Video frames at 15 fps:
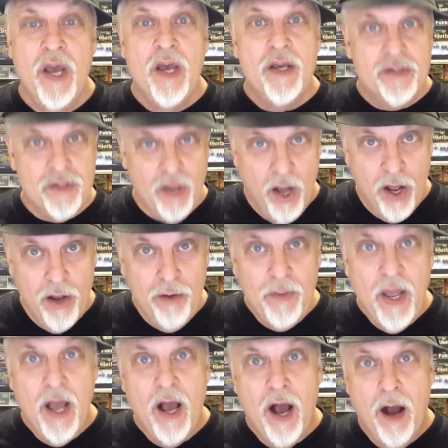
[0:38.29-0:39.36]
So
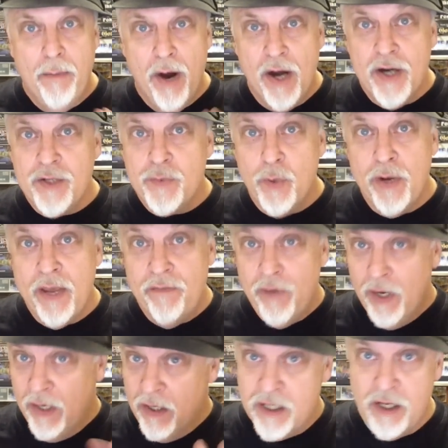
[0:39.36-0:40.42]
I might as well give you
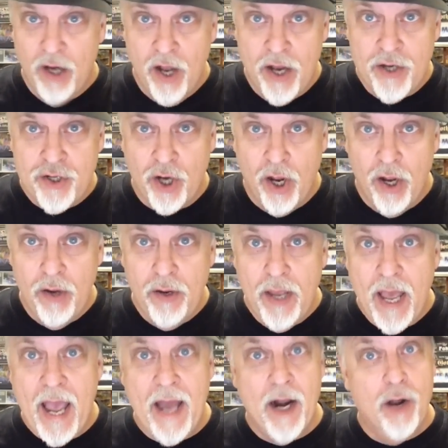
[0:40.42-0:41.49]
a little slideshow
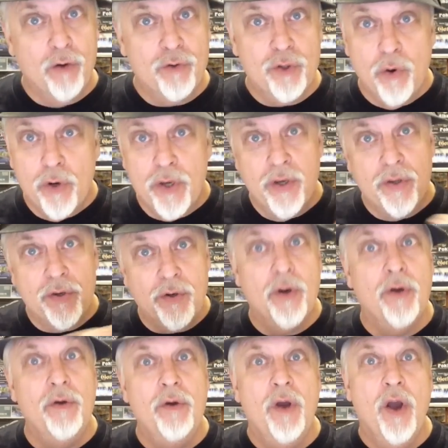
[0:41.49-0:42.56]
and I'll talk you
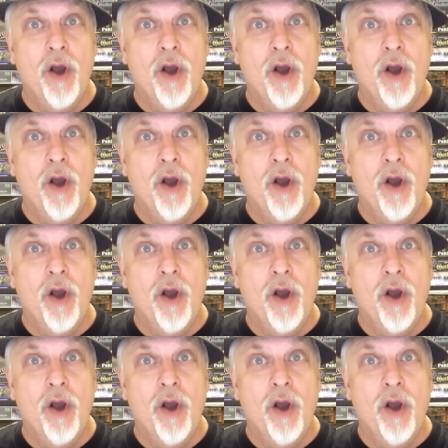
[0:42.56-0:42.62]
through